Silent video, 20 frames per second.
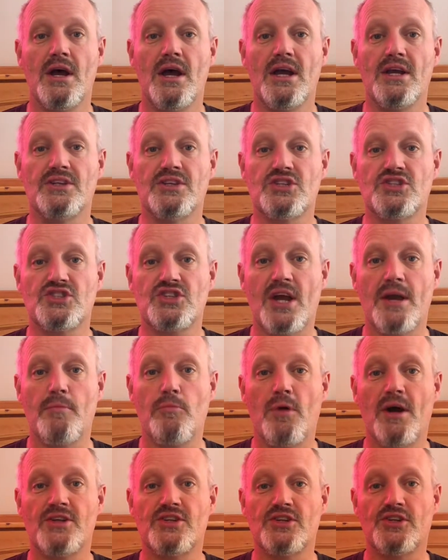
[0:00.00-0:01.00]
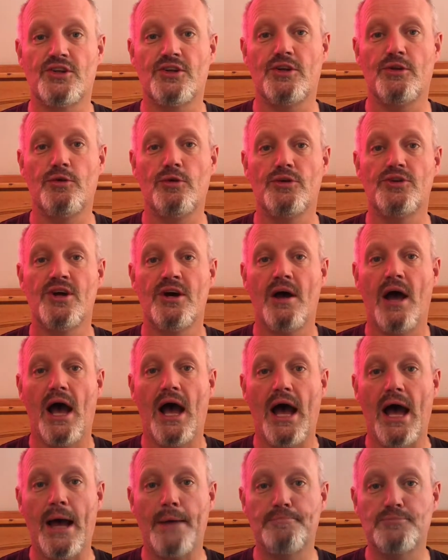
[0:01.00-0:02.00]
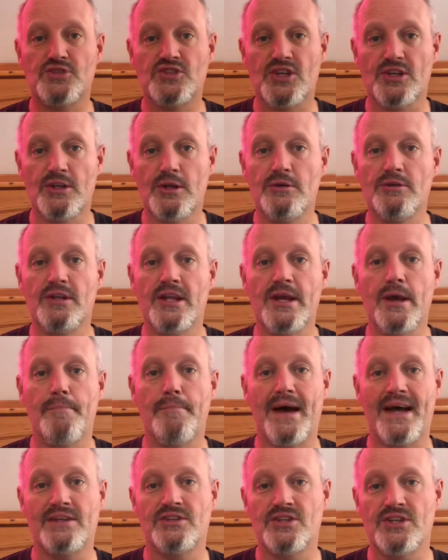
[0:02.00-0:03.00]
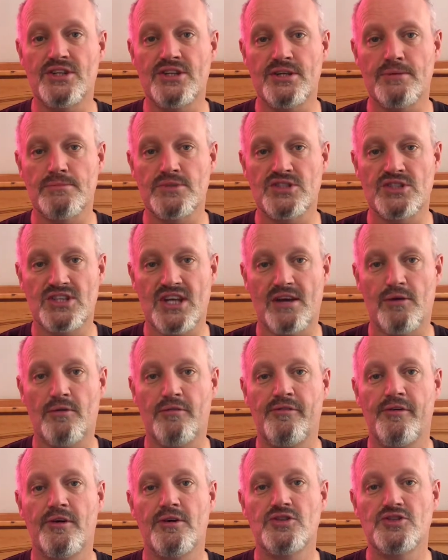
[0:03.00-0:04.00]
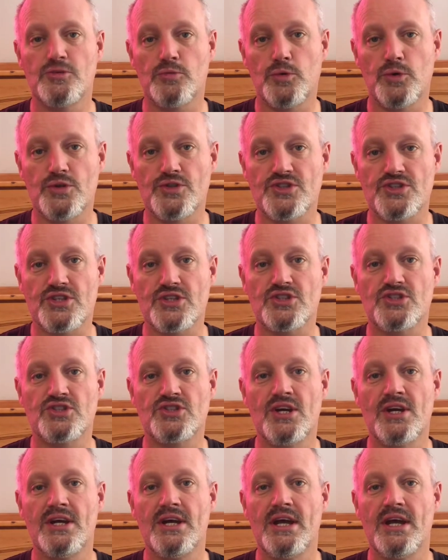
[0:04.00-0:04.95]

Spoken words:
in the same way that the Lord absolutely abandoned himself towards us,